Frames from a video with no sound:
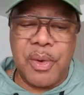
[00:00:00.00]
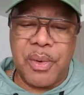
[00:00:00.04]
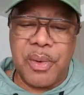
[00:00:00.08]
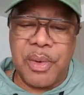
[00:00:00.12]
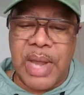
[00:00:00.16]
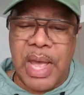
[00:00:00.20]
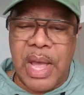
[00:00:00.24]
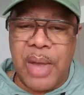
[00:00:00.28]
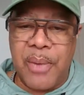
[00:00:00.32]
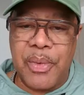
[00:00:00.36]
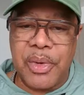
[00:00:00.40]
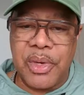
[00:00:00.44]
I
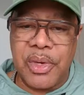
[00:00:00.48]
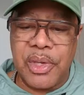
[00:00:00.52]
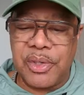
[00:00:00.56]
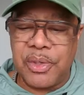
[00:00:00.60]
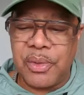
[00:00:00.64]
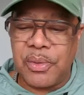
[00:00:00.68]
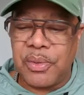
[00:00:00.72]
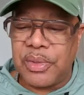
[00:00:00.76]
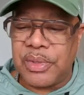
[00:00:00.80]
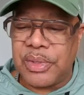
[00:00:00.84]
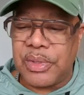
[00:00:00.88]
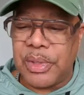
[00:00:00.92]
want to do
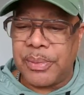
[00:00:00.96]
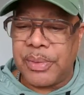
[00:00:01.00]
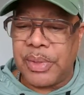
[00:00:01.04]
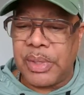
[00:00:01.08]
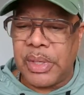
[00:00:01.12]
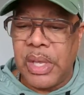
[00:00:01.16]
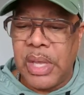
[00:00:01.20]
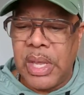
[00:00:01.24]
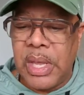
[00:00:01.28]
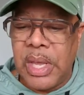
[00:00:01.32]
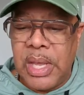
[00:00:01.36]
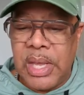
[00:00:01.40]
something
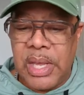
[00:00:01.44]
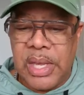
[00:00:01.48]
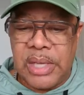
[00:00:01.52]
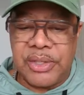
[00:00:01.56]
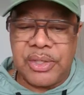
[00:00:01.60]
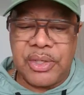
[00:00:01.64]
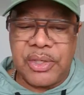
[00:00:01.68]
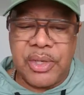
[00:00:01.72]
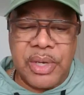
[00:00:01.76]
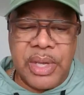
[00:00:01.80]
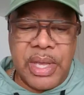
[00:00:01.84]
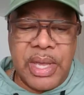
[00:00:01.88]
that's
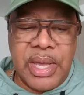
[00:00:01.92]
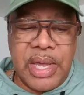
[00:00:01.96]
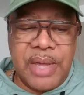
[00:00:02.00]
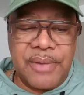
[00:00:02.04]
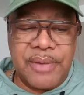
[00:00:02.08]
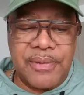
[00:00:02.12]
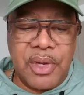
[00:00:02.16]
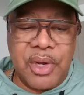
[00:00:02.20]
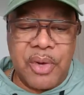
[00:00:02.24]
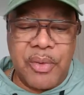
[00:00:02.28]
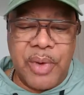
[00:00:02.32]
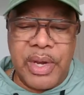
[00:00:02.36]
going to have a
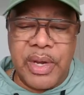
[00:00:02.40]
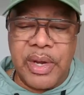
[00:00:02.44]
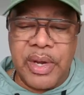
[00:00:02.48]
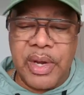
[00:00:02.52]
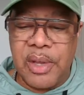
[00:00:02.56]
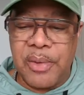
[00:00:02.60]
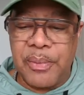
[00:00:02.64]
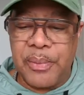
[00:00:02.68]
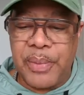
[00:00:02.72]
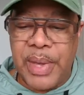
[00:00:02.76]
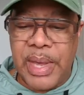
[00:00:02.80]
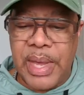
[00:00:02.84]
greater
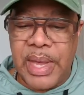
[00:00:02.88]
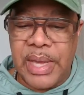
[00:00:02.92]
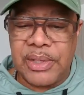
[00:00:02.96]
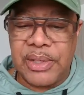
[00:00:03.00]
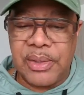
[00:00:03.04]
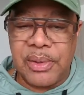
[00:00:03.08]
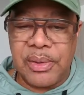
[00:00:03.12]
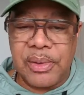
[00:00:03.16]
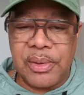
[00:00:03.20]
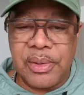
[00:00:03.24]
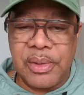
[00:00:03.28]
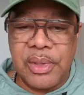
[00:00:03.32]
impact
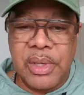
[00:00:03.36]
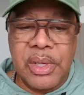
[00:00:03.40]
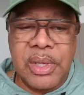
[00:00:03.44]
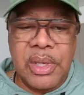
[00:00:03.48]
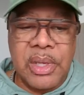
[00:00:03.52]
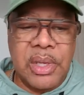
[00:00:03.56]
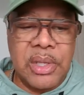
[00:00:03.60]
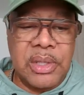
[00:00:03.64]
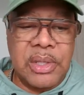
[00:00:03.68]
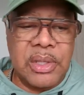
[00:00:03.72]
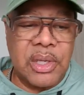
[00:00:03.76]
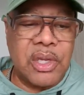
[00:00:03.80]
on
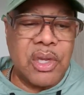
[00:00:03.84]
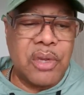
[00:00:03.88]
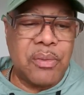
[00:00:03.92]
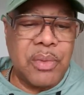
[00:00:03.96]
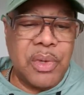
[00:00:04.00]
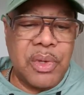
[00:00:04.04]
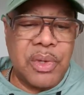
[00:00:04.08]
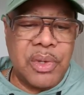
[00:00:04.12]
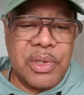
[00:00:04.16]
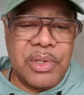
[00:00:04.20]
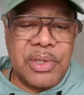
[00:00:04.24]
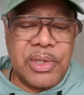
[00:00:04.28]
the
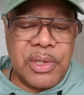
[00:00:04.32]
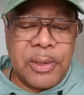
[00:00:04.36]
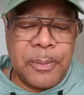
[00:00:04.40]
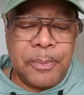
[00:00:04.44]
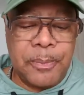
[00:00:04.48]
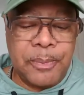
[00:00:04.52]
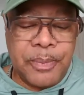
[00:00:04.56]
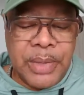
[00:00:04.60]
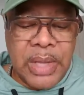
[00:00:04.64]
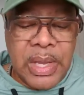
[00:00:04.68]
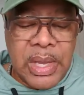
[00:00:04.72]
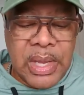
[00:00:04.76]
community.
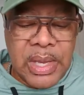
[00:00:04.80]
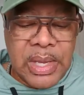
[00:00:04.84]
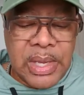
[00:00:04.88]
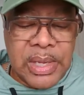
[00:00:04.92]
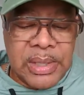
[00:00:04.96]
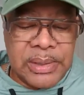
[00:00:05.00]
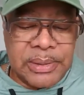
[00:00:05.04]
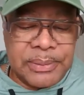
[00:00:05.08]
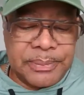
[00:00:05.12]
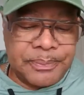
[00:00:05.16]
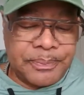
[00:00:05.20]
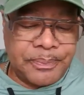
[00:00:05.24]

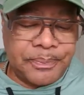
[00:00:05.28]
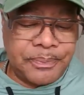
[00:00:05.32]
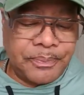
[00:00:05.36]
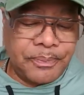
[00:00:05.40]
Um,